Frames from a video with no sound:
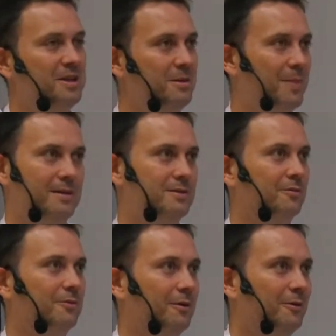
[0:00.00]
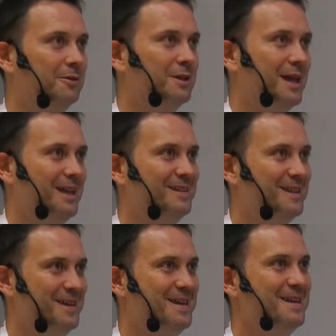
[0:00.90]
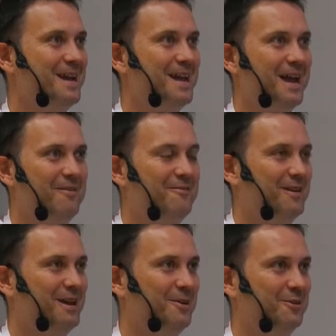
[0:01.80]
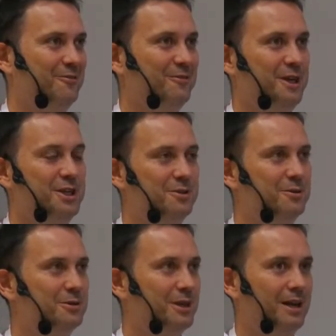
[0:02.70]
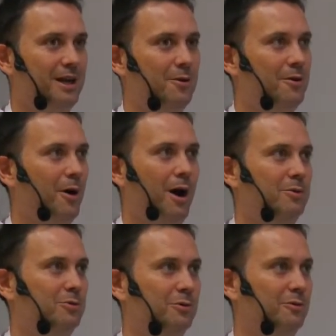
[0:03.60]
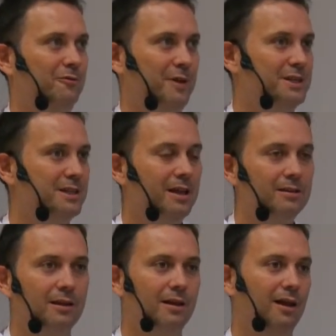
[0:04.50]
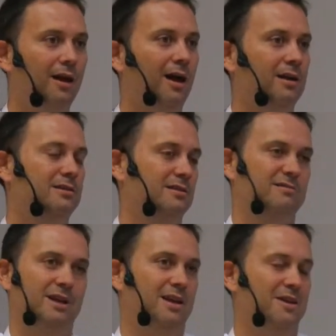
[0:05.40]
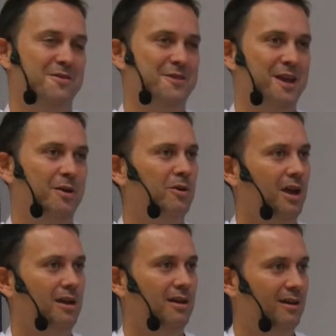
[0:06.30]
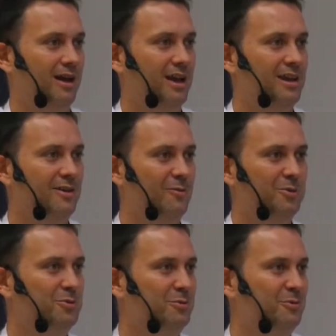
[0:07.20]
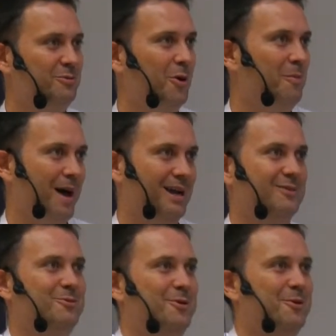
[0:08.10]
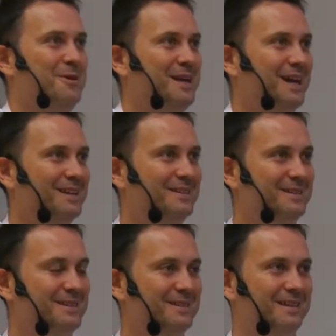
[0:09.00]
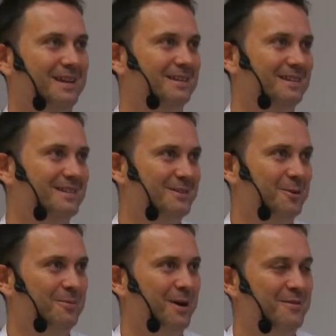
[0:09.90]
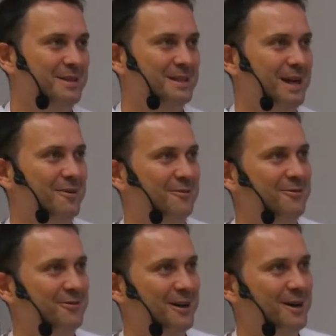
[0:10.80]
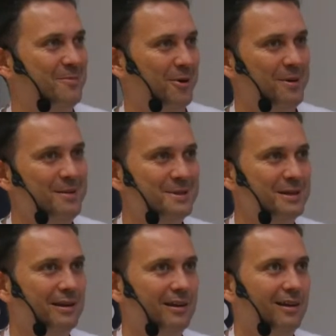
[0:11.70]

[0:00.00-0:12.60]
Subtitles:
it depends on the day. The day I have a lot of issues and I don't know how to fix them, I think, okay, I want to go back to coding and stop having these kind of problems.